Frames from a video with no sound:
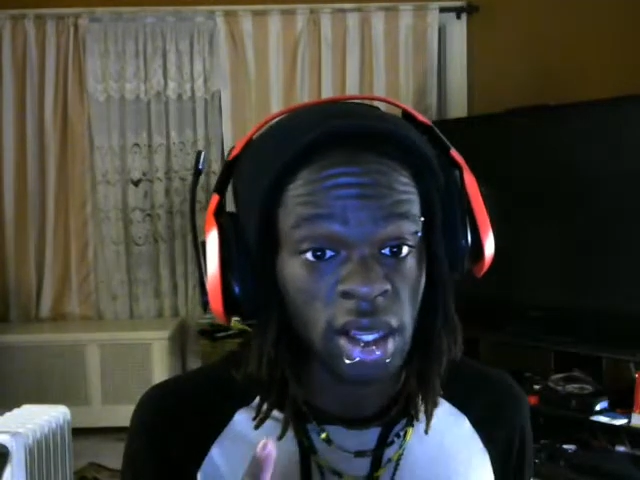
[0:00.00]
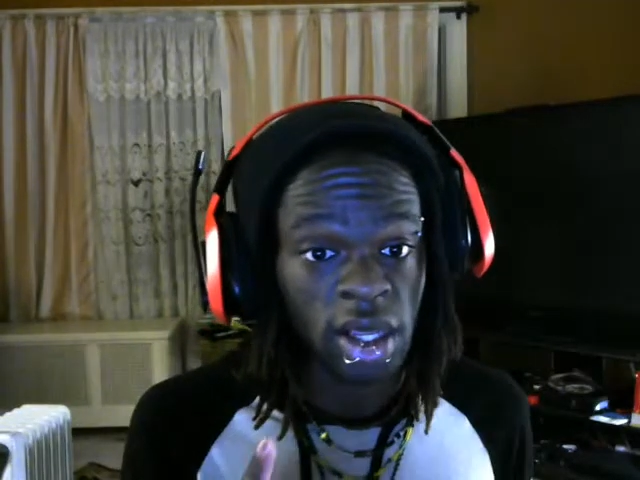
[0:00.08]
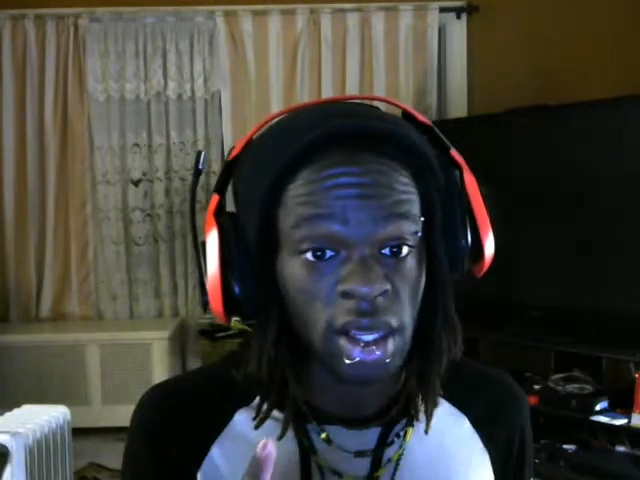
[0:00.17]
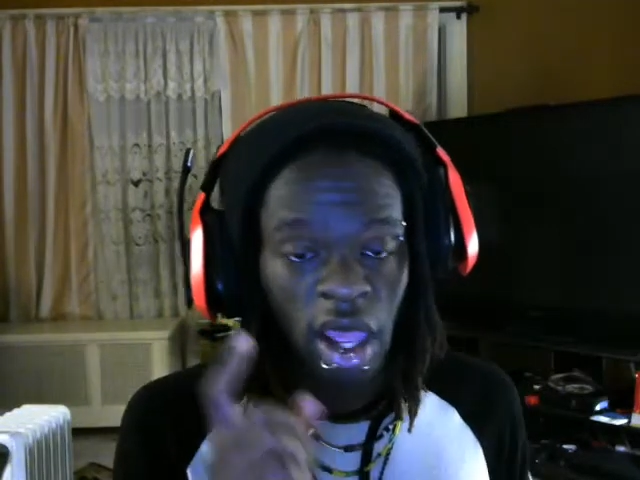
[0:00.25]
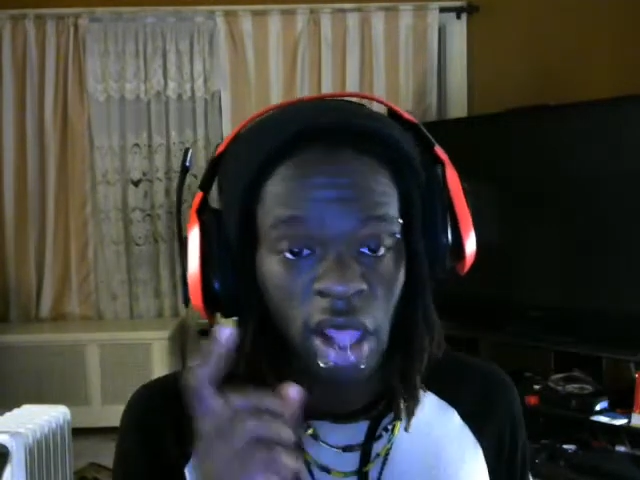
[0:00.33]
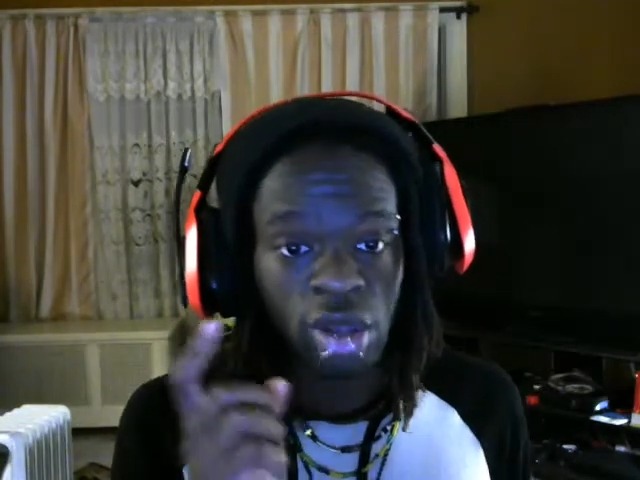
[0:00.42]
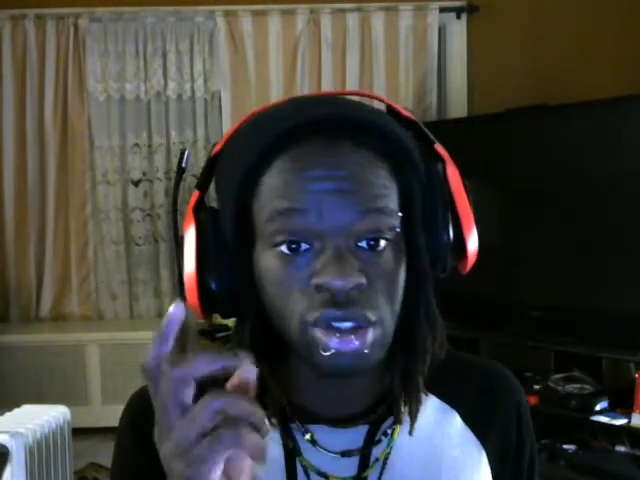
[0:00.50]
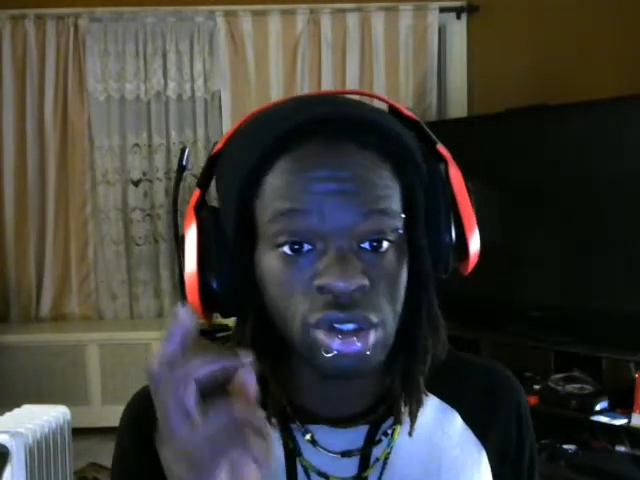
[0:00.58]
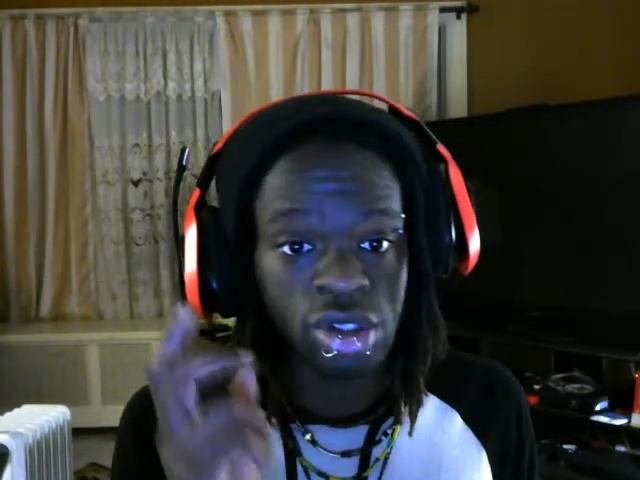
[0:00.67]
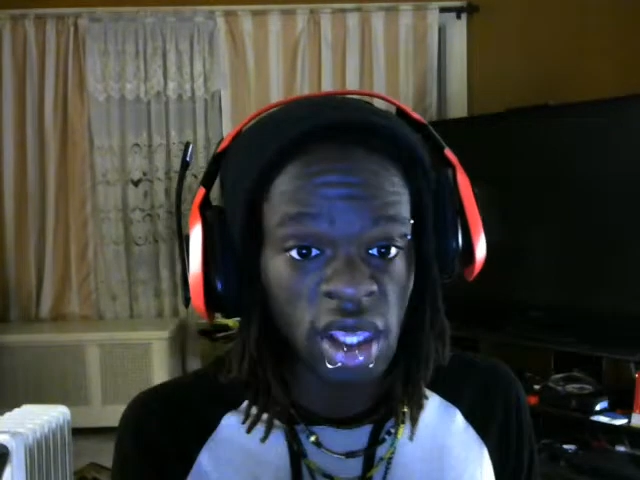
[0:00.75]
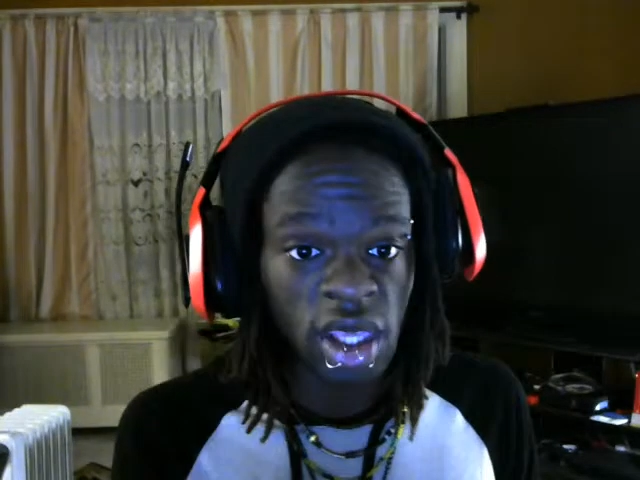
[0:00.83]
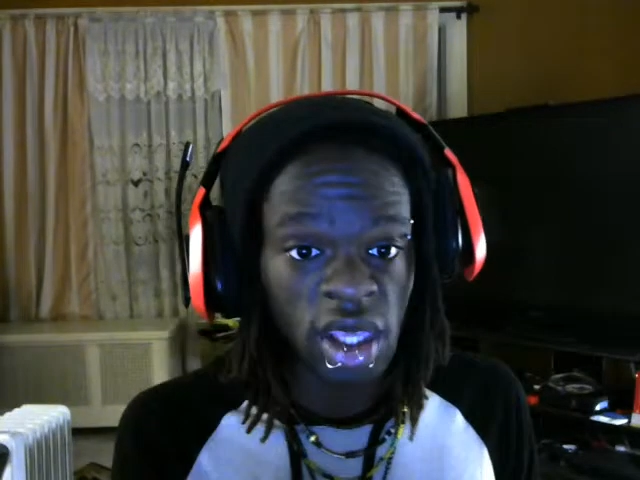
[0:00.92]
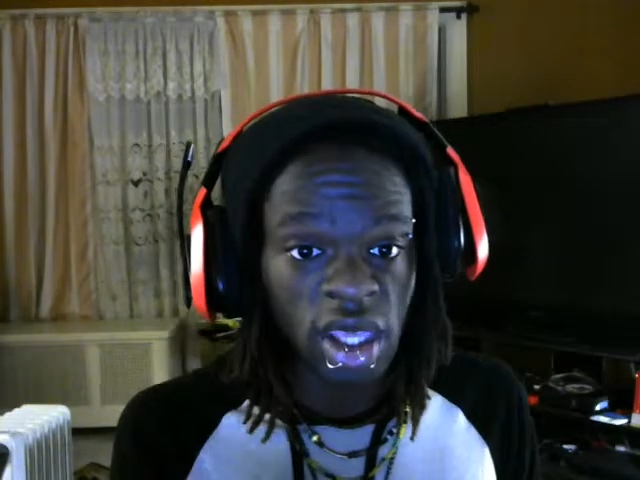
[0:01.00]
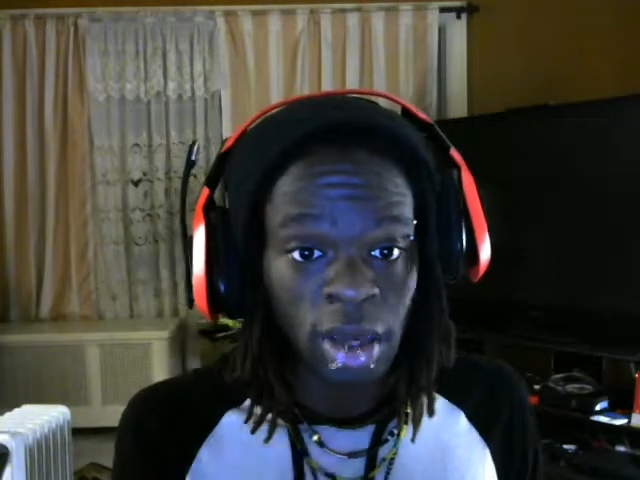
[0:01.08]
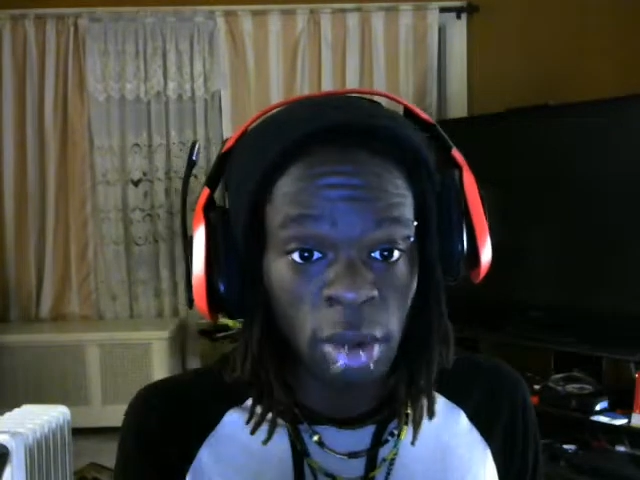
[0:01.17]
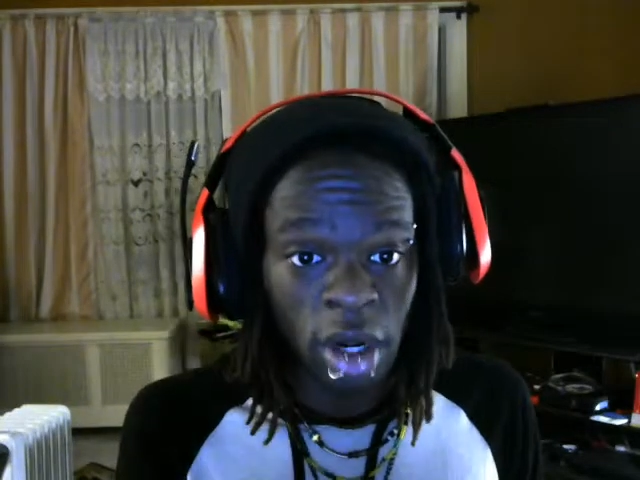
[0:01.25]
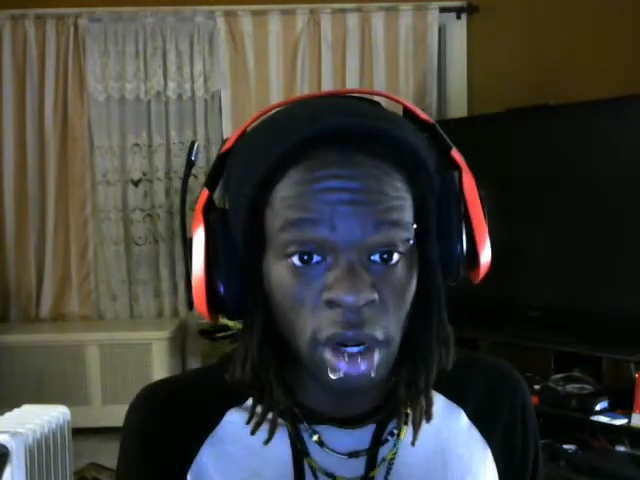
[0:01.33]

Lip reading: and you shoot the EM1,